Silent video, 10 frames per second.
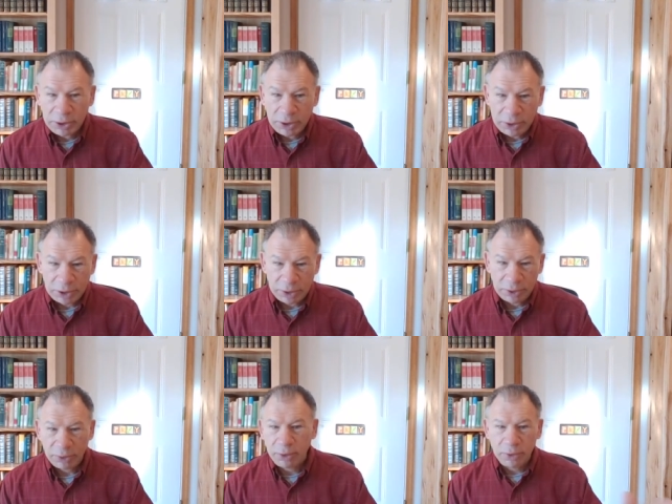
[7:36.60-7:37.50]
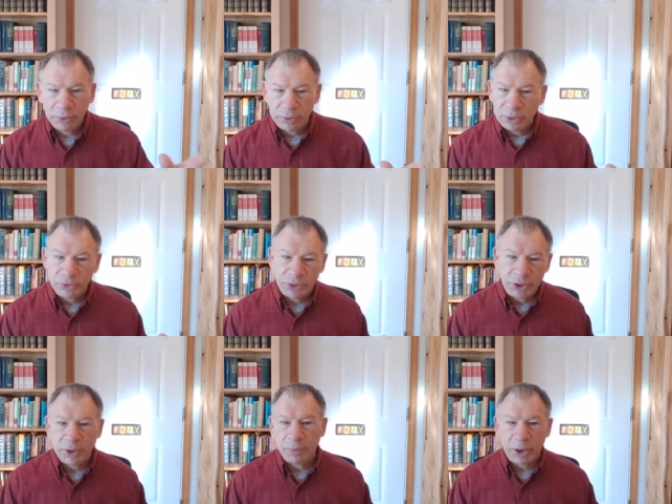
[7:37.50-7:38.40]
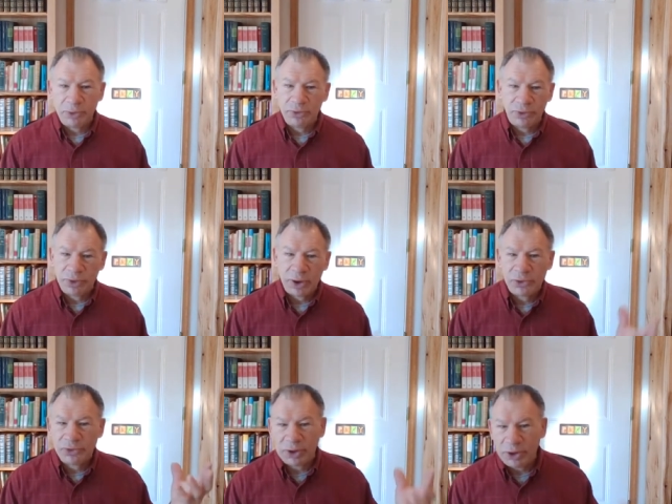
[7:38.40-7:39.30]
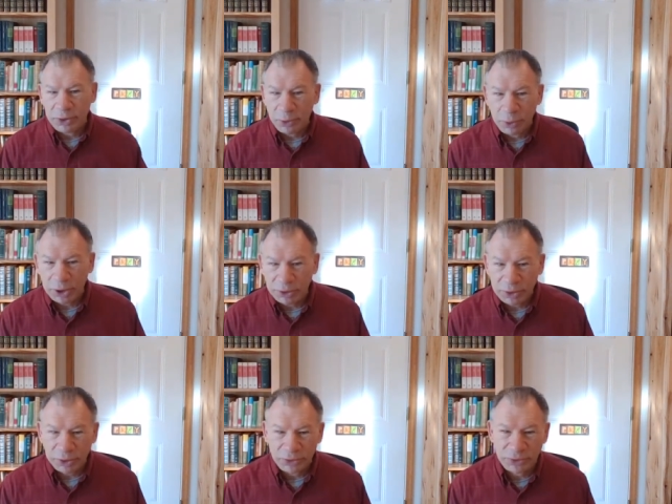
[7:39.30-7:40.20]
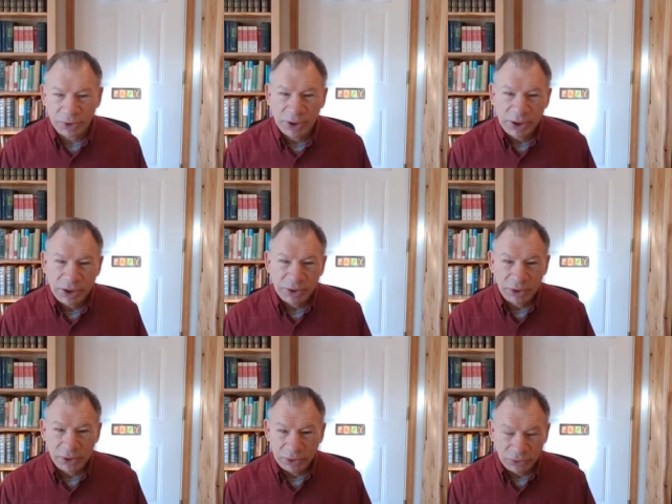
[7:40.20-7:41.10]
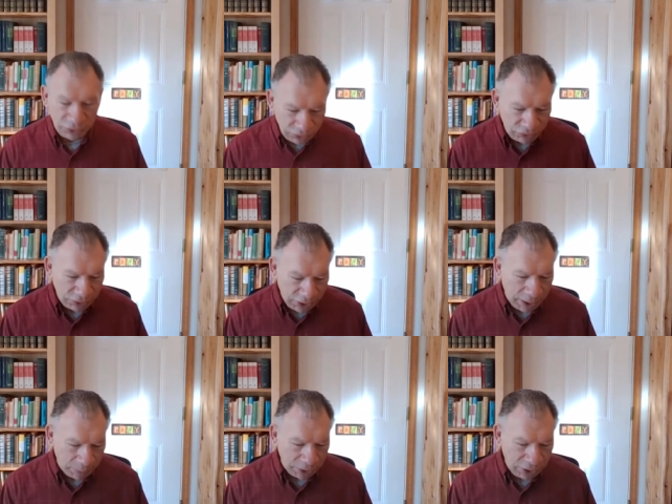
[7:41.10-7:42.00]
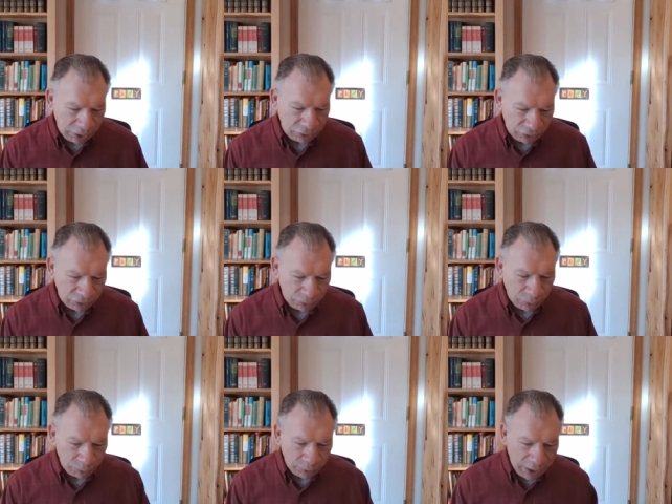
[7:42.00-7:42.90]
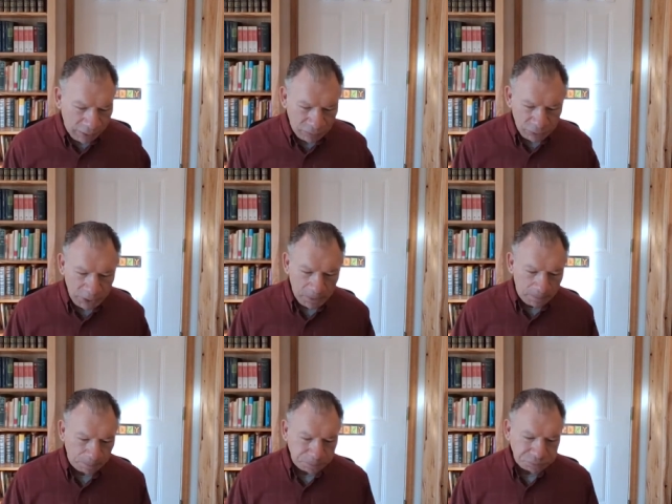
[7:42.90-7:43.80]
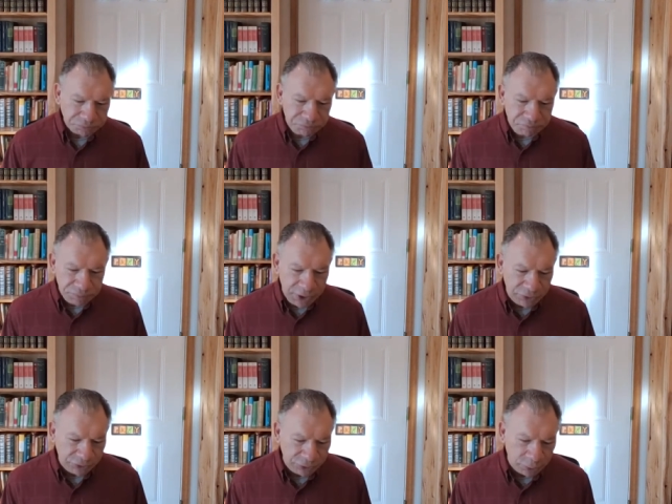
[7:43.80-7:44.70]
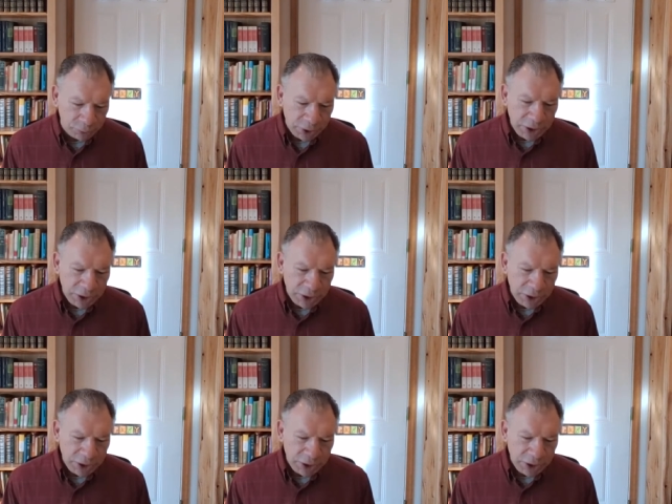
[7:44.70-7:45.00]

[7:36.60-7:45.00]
then oh things didn't get better so the next day you quit that's the, the consistent application is what we're after here so